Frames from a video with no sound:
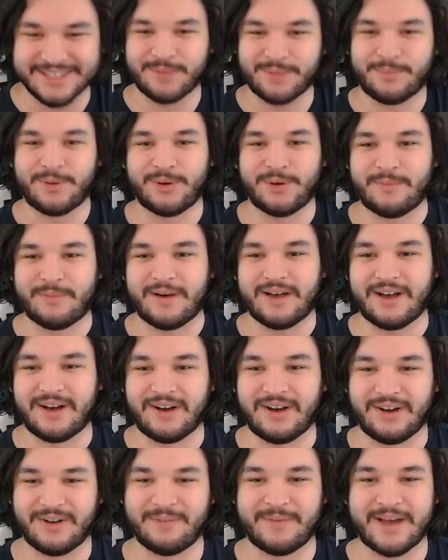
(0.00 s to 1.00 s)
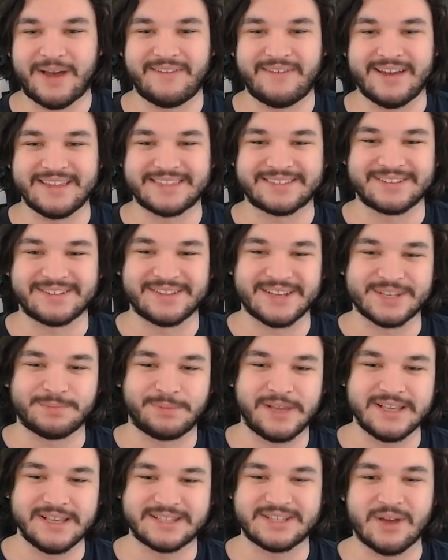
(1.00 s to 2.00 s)
pull all my way through this.
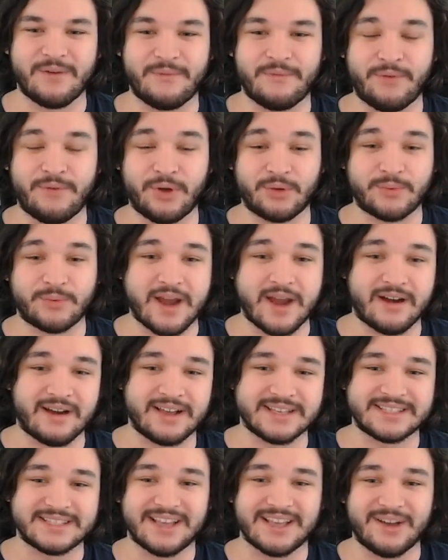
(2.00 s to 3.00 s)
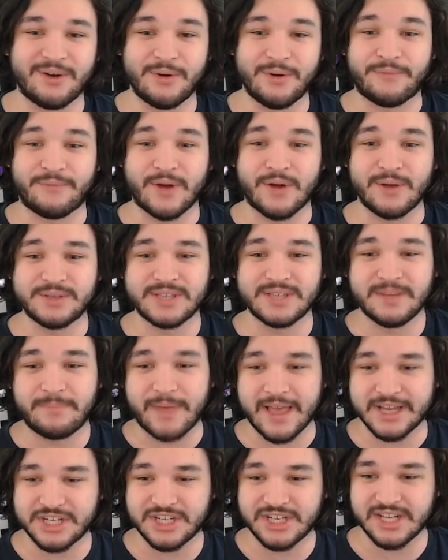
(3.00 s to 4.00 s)
Please don't full rare us. Oh, Frozen
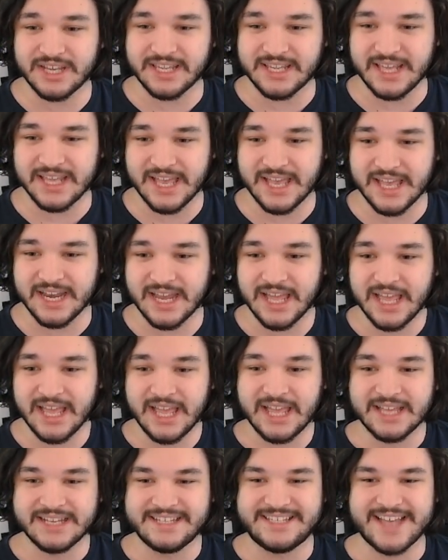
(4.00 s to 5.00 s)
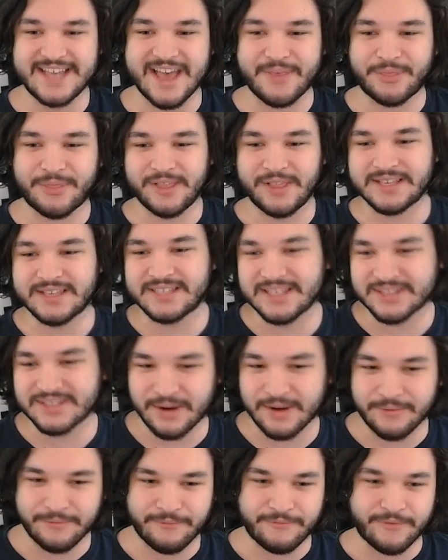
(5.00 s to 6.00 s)
Banshee again. Deathless is
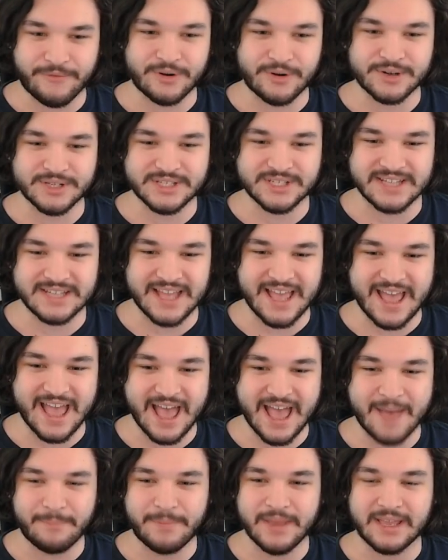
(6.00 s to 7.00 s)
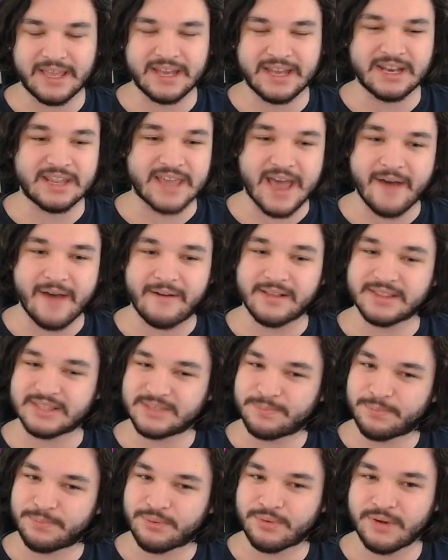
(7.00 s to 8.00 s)
our first epic, and
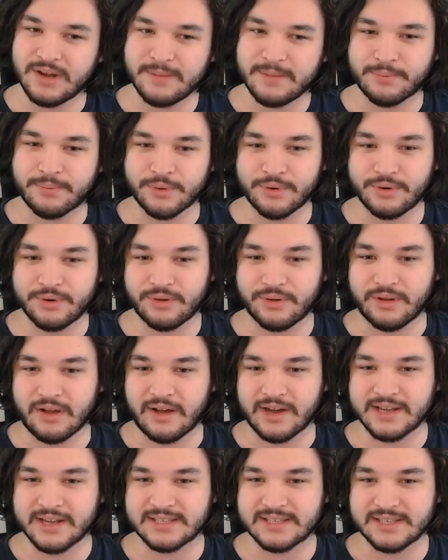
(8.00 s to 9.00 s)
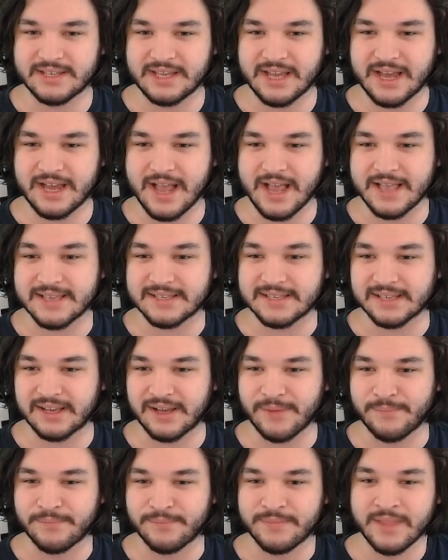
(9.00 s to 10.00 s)
that's pretty brutal, honestly, guys. Um,